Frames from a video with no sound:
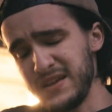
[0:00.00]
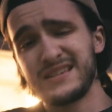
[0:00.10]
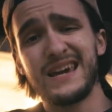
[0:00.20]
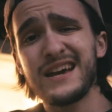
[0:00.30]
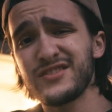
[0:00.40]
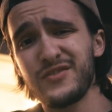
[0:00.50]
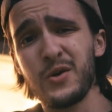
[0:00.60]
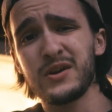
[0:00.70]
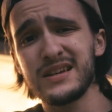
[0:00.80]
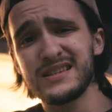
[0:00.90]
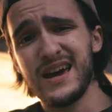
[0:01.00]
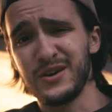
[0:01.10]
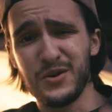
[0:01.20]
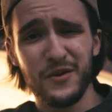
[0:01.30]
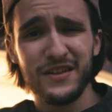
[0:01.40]
It's guess focus. I
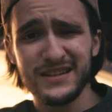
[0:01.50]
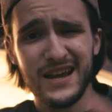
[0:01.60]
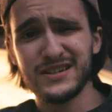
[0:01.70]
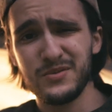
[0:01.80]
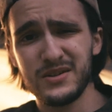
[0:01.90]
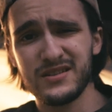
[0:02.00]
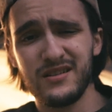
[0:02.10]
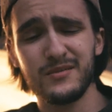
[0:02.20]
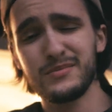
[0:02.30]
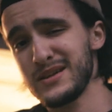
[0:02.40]
don't know if that's actually what it's called,